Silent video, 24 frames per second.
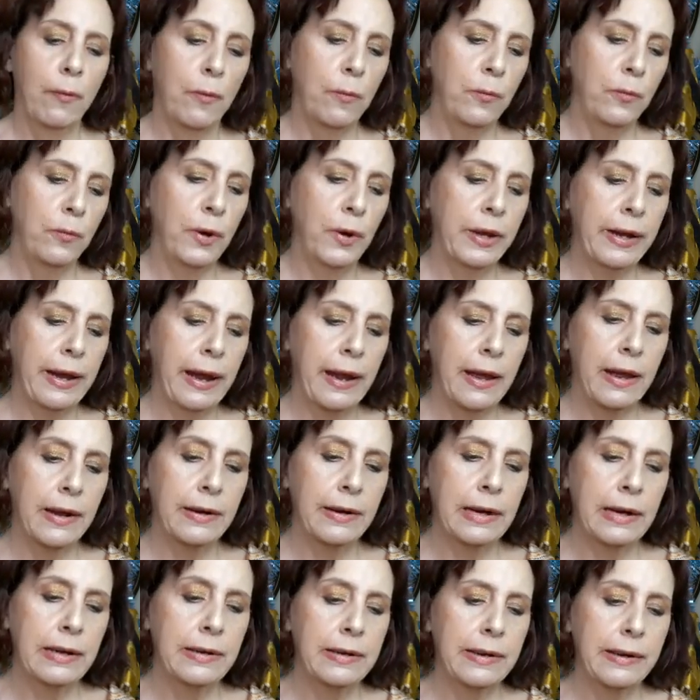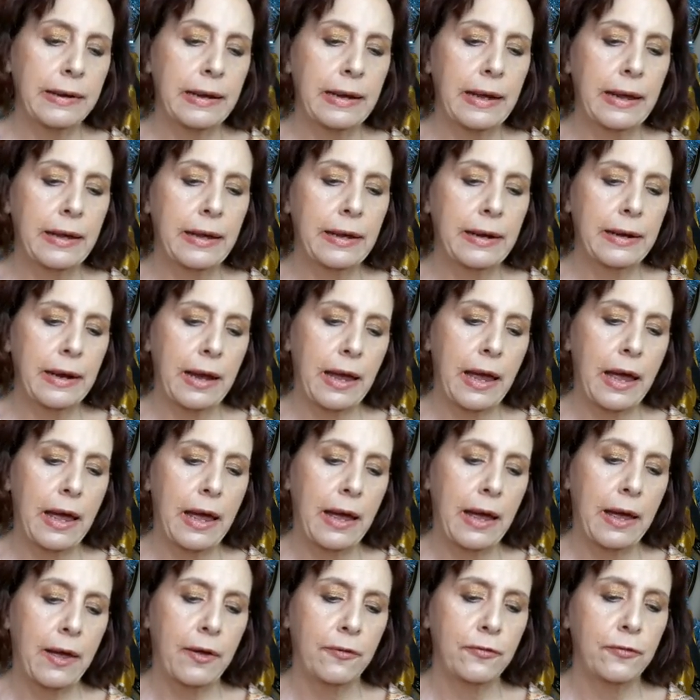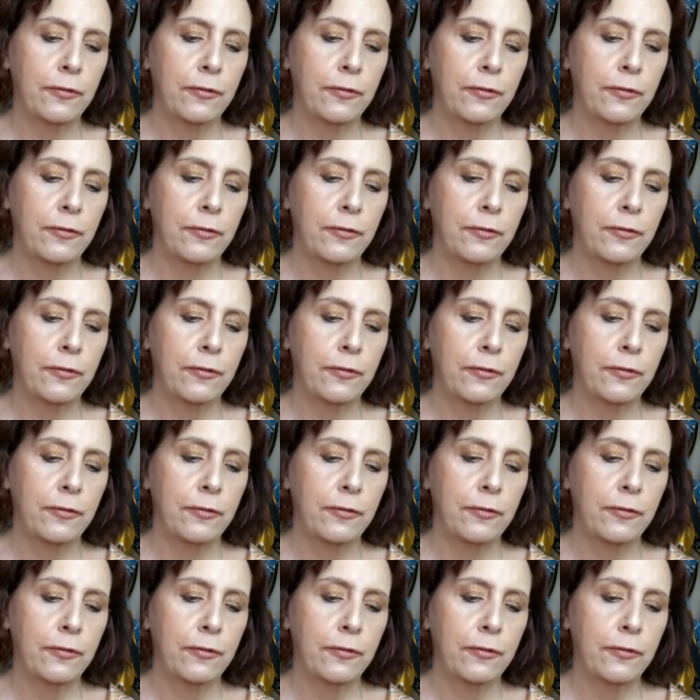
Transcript: went ahead and did uh,